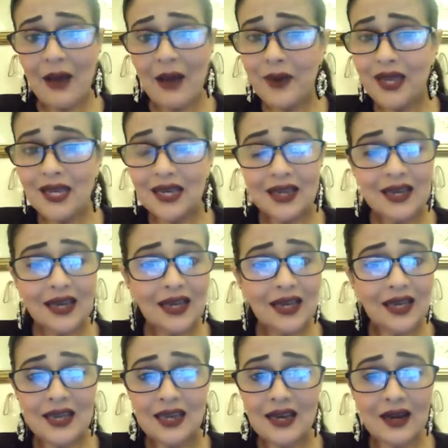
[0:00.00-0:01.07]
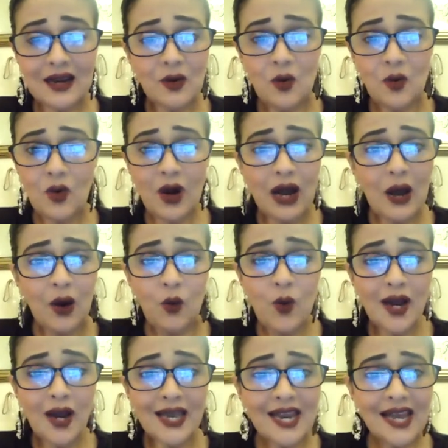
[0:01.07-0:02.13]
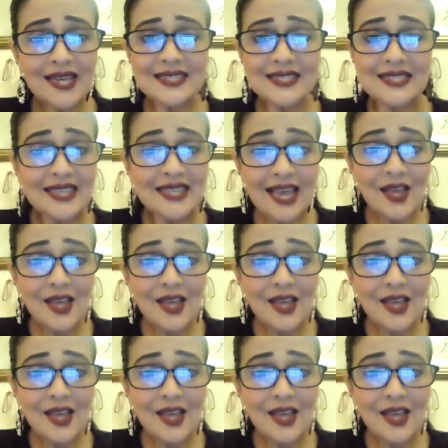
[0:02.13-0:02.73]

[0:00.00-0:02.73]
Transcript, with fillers: I mean, what can I say?